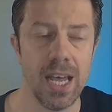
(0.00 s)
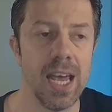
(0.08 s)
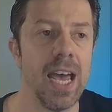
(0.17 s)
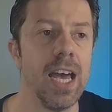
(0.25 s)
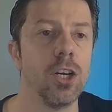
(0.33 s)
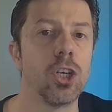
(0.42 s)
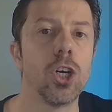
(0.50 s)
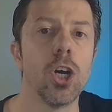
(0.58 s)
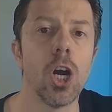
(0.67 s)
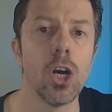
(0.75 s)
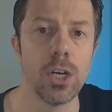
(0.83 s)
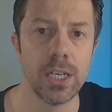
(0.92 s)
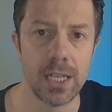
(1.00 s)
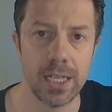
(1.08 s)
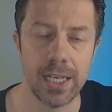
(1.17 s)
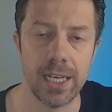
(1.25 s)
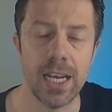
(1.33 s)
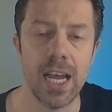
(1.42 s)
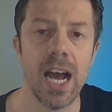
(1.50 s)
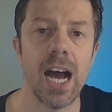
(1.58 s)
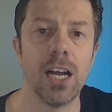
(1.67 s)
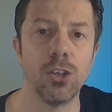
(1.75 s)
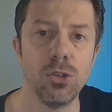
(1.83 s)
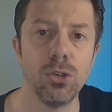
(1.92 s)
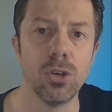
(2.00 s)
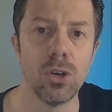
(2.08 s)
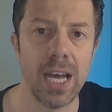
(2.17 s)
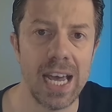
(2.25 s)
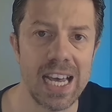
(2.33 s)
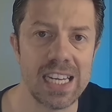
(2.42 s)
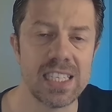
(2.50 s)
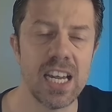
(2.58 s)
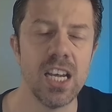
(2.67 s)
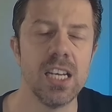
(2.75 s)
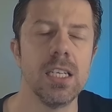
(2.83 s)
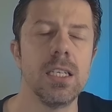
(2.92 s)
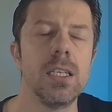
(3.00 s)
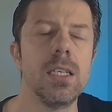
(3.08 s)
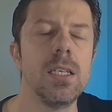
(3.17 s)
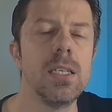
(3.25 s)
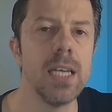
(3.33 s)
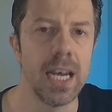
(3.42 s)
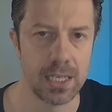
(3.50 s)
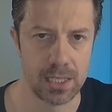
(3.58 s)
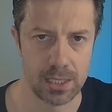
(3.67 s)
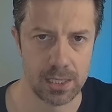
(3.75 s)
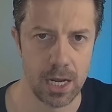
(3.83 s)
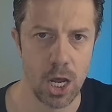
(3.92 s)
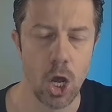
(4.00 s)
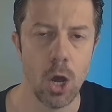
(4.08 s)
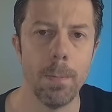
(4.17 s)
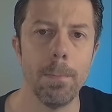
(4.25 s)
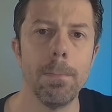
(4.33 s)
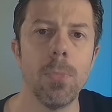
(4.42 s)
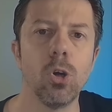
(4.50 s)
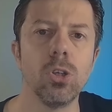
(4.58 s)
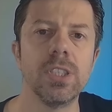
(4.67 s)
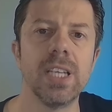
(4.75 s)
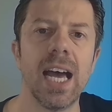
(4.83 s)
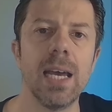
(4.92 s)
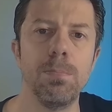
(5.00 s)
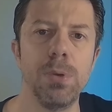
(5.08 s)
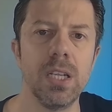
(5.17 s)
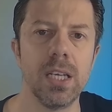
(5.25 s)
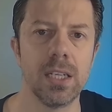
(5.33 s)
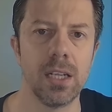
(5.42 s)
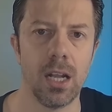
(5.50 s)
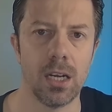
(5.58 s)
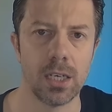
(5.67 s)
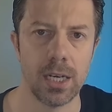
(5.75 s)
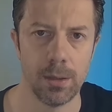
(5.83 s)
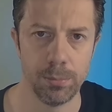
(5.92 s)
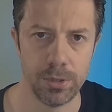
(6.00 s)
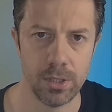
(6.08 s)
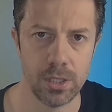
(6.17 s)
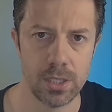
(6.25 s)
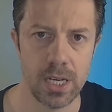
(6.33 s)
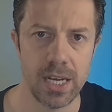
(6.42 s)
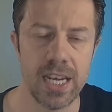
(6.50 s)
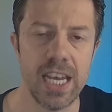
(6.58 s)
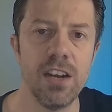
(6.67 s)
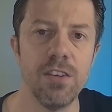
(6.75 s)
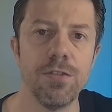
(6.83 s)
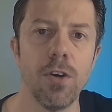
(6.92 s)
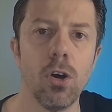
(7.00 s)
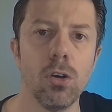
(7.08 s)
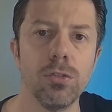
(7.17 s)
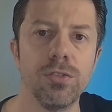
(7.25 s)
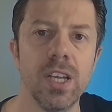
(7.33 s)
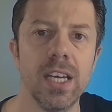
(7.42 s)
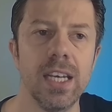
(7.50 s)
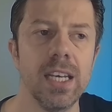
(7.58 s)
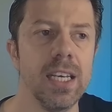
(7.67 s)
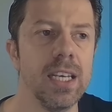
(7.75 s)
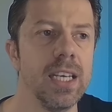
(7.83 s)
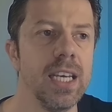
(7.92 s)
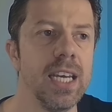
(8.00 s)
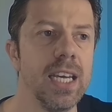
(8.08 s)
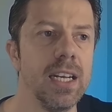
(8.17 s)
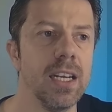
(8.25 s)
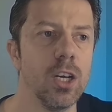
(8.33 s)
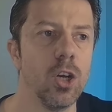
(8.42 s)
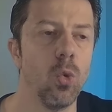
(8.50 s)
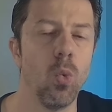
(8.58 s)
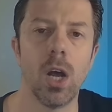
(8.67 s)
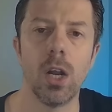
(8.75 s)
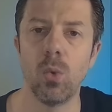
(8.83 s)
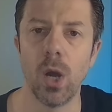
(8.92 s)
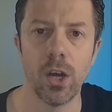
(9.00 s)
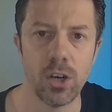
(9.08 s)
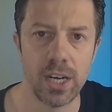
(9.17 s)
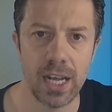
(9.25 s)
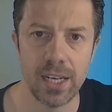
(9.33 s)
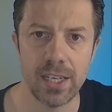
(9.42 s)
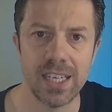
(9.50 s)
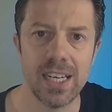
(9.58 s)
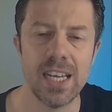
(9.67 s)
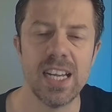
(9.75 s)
And currently, Aduro has 6 multi-billion-dollar companies involved in one way or another